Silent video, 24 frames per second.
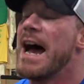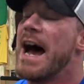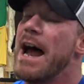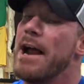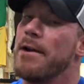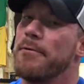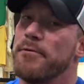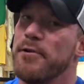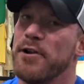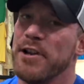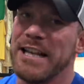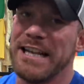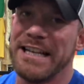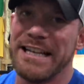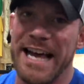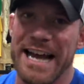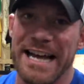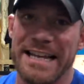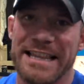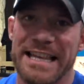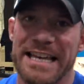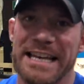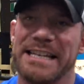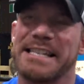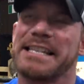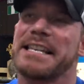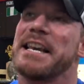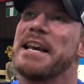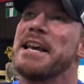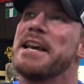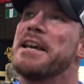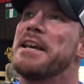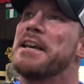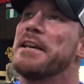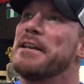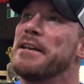I really like
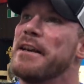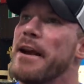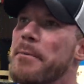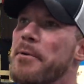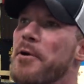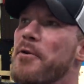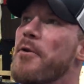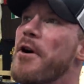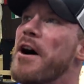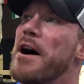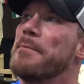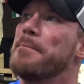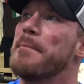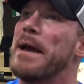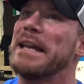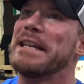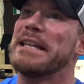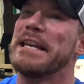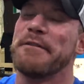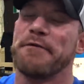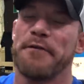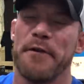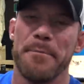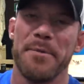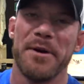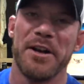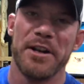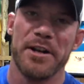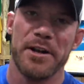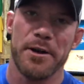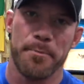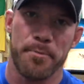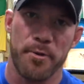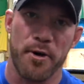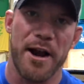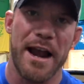this, number one, mainly for
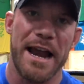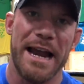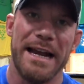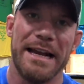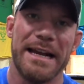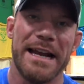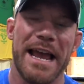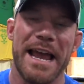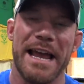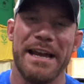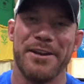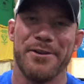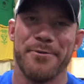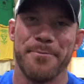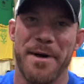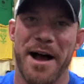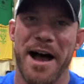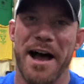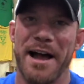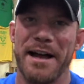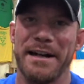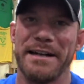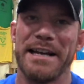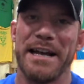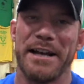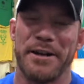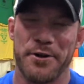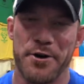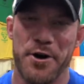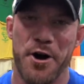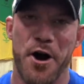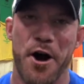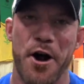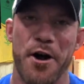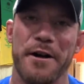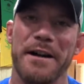building your brain and your mind and your
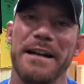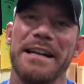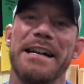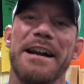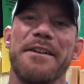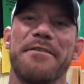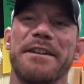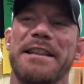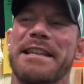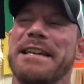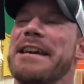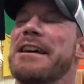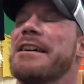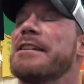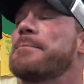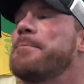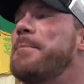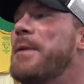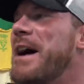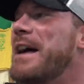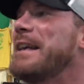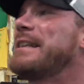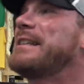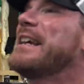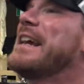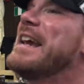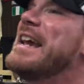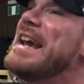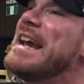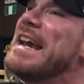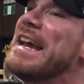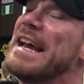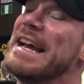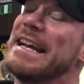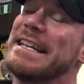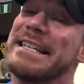heart and everything else, but
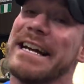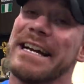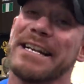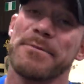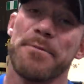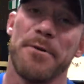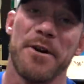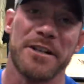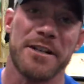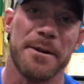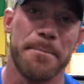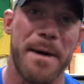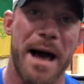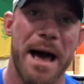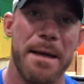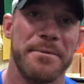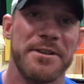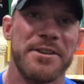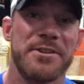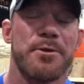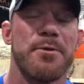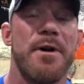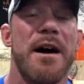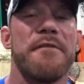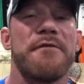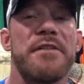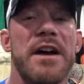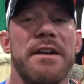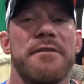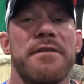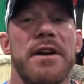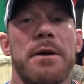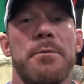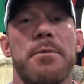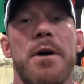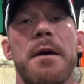it does work the bottom of the squat
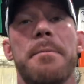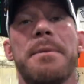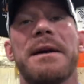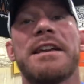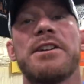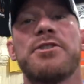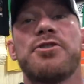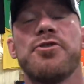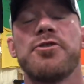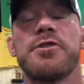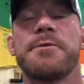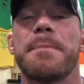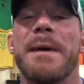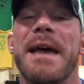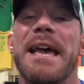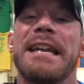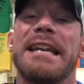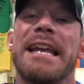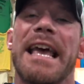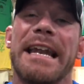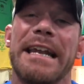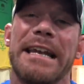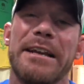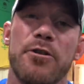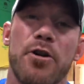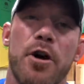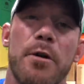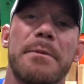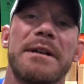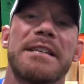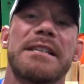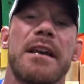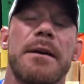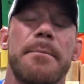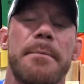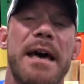very, very well because you spend an
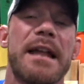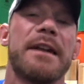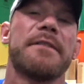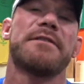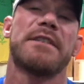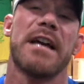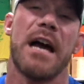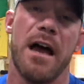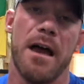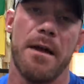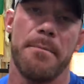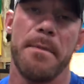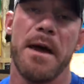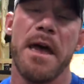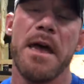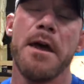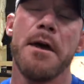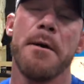enormous amount of time